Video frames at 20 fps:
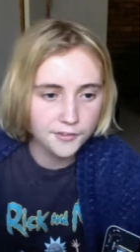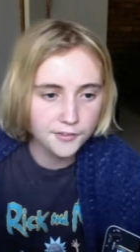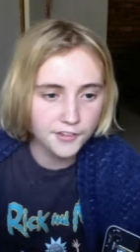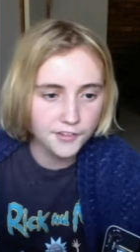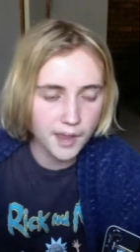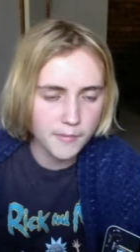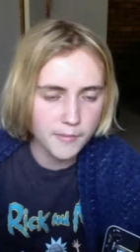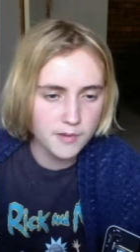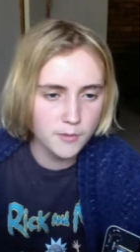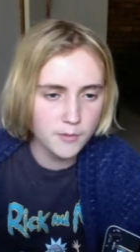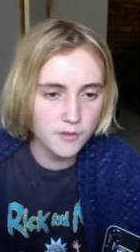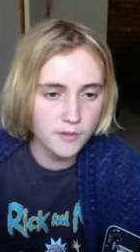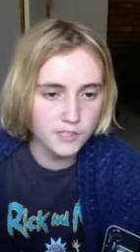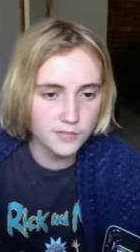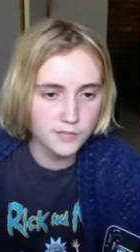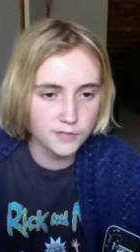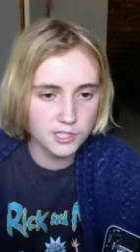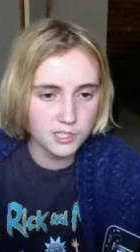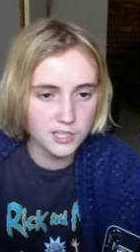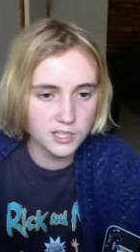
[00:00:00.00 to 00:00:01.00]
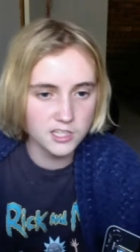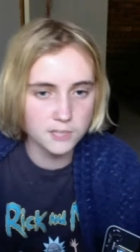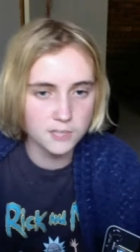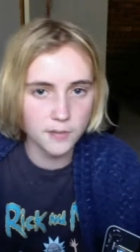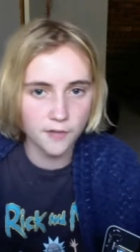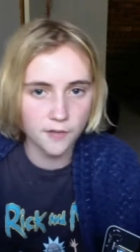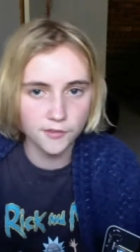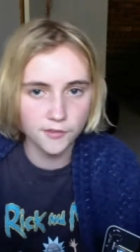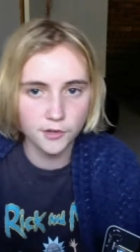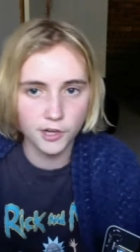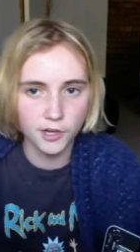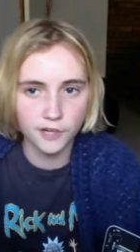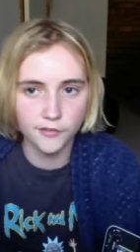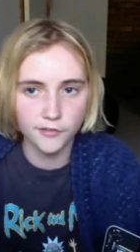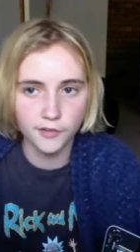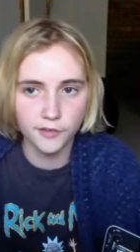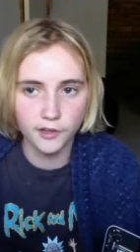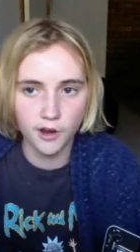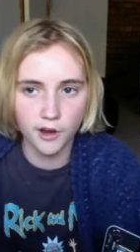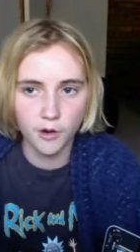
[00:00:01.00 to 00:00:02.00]
How many movies have you seen this month, so I can
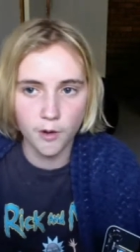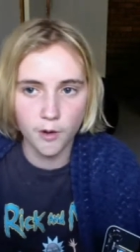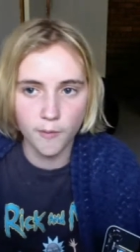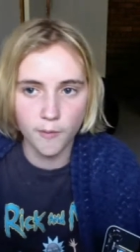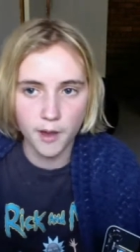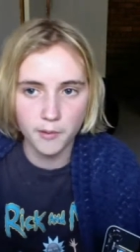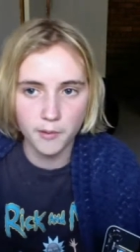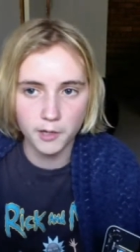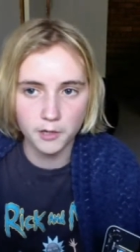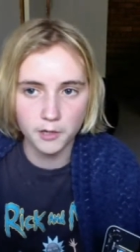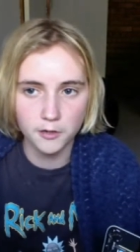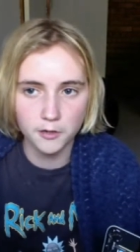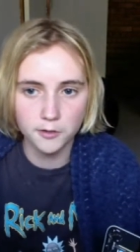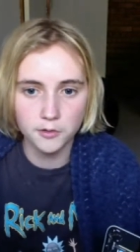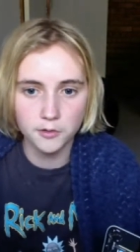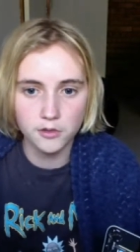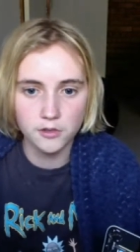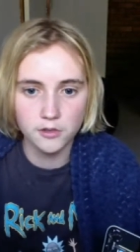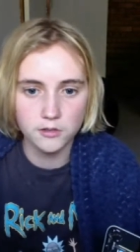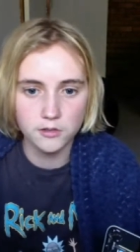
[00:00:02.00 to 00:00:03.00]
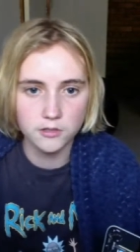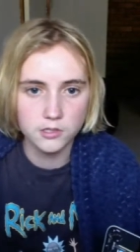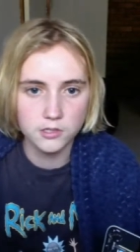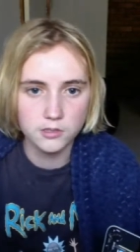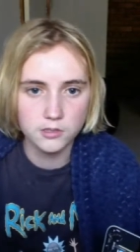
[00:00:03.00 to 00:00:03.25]
figure out what way they're gonna do this?